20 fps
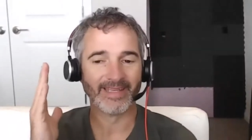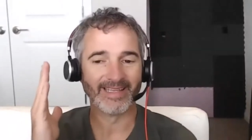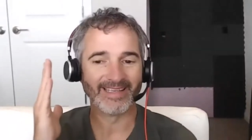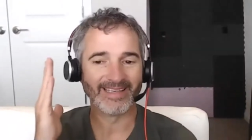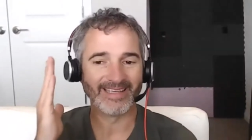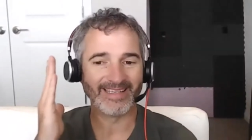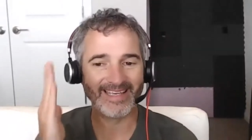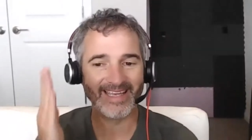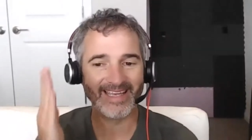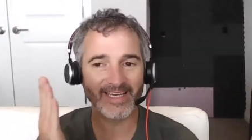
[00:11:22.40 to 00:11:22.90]

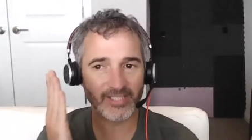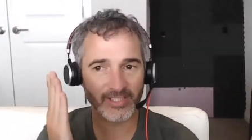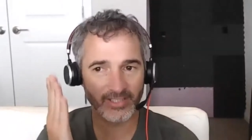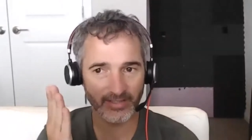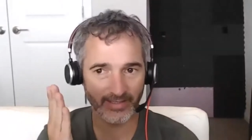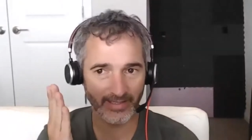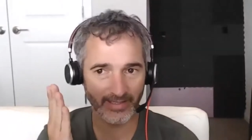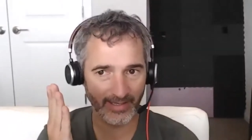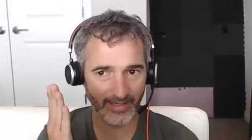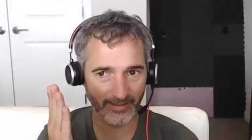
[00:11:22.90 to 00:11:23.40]

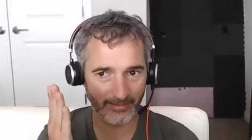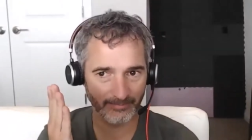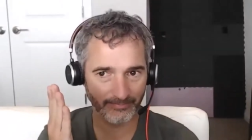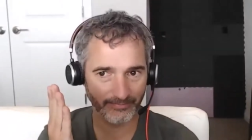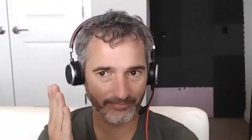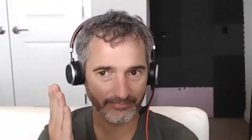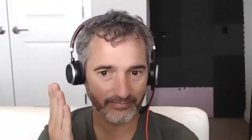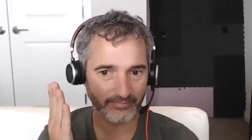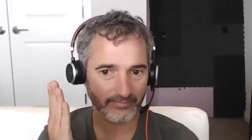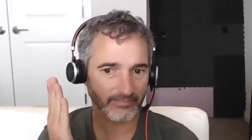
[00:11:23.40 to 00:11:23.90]
"Yesterday,
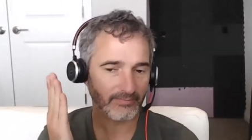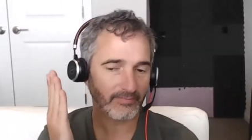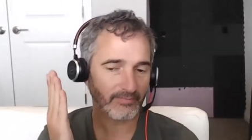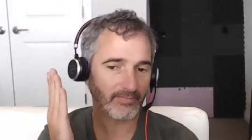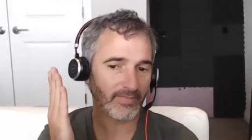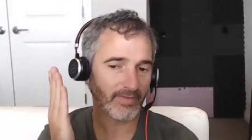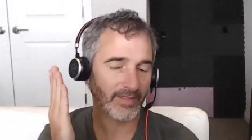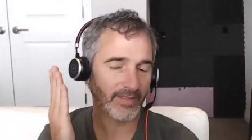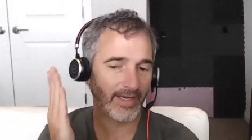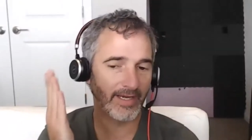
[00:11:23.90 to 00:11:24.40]

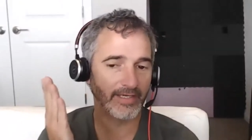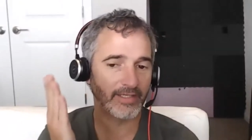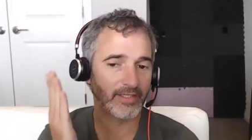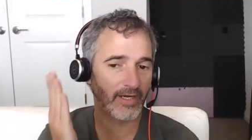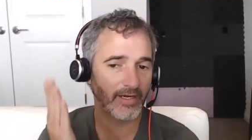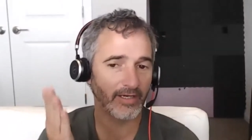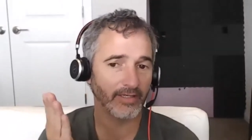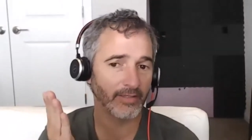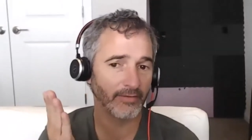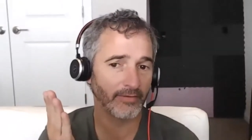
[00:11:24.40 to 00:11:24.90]
I
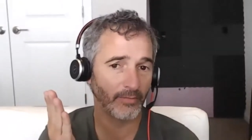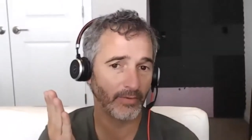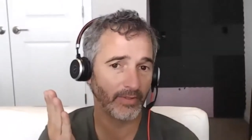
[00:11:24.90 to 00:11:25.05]
talked